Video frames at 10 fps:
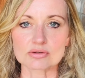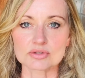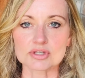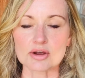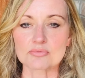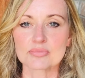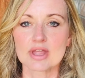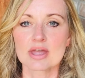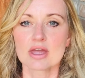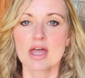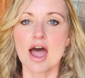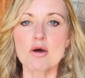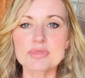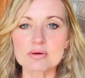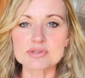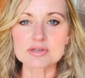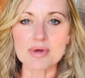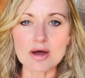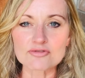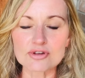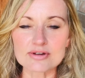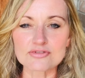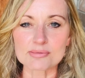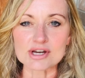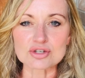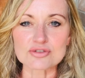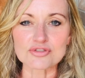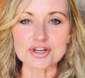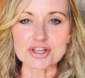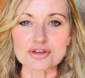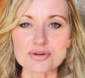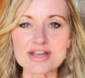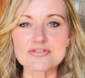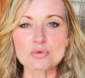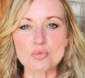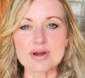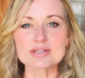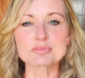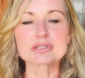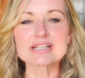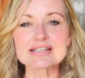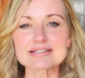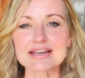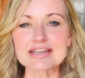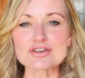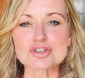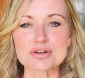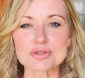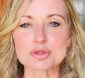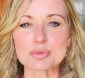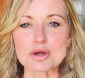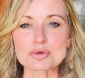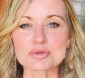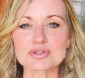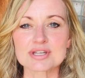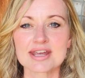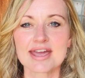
So Hope that was some helpful information for you. If it was, please like and share this post.